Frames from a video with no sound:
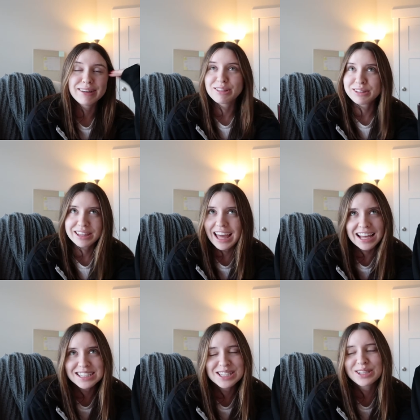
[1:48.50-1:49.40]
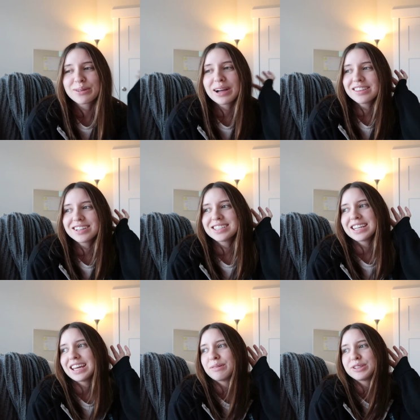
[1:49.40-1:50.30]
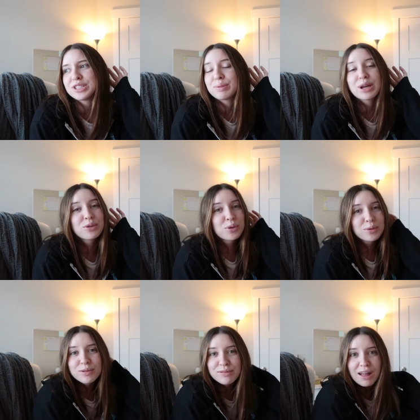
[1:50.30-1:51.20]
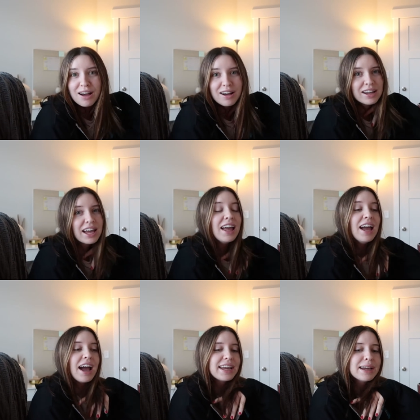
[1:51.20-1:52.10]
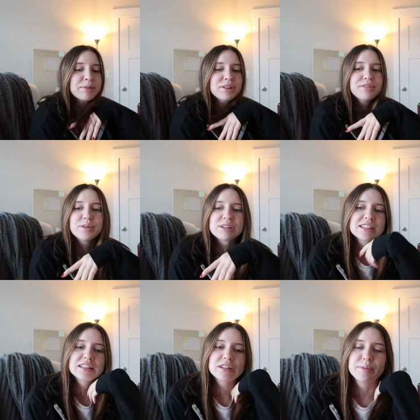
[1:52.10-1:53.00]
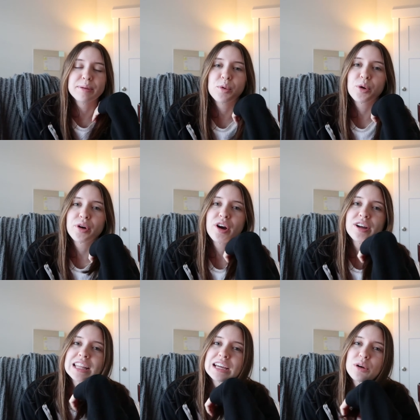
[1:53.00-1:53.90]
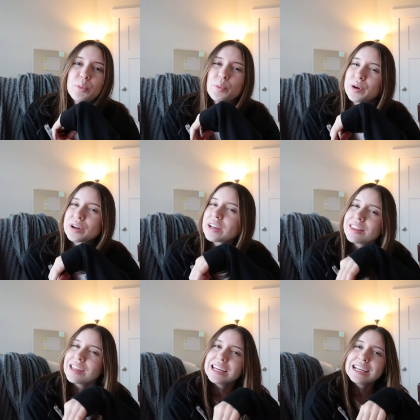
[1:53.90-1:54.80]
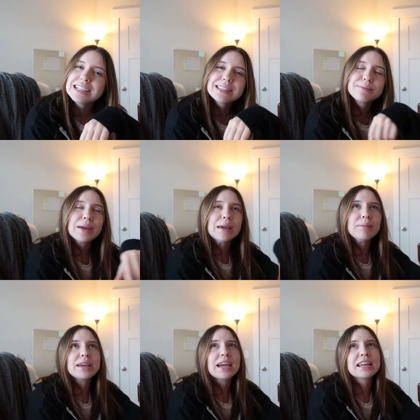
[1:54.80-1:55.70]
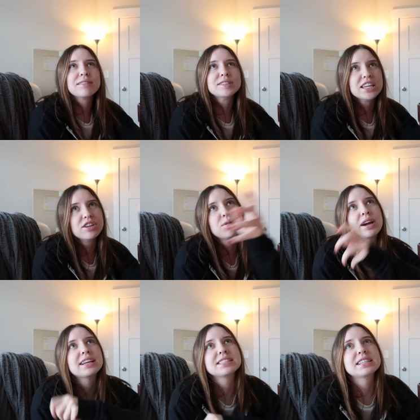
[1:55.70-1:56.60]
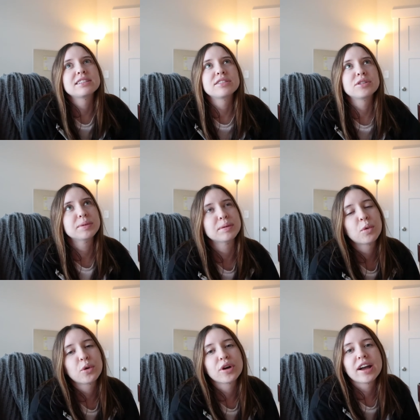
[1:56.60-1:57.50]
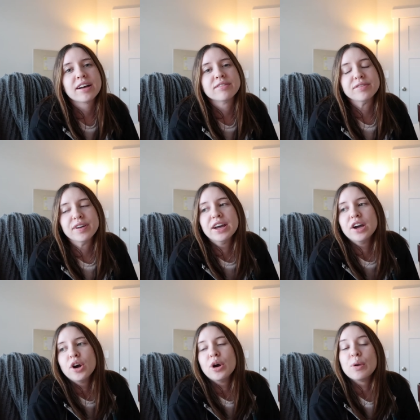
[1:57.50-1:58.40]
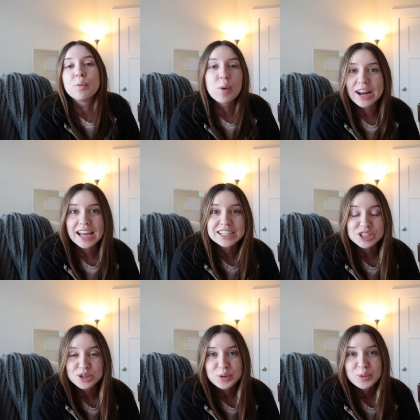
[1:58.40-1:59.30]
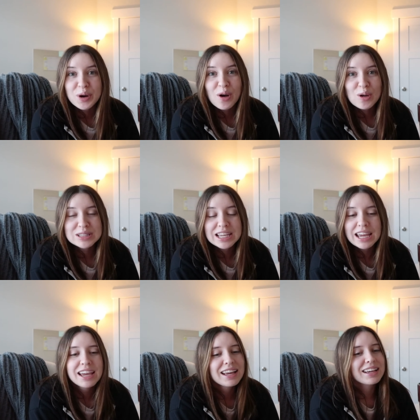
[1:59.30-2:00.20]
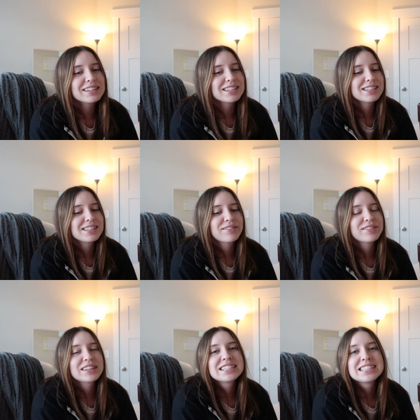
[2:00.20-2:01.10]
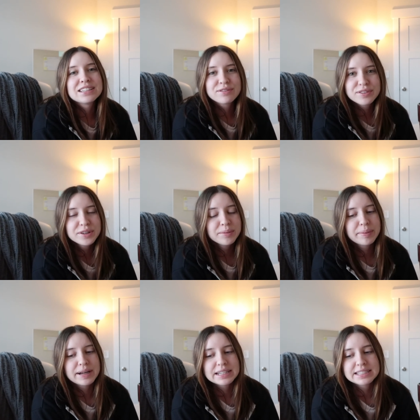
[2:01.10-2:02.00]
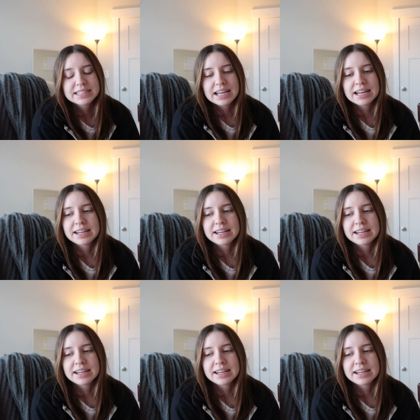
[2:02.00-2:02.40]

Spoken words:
other than that. So I thought today would just be a normal vlog. I am gonna focus a little bit more on like work things and maybe kind of take you guys in a little bit more of what I do all day. It does definitely differ, but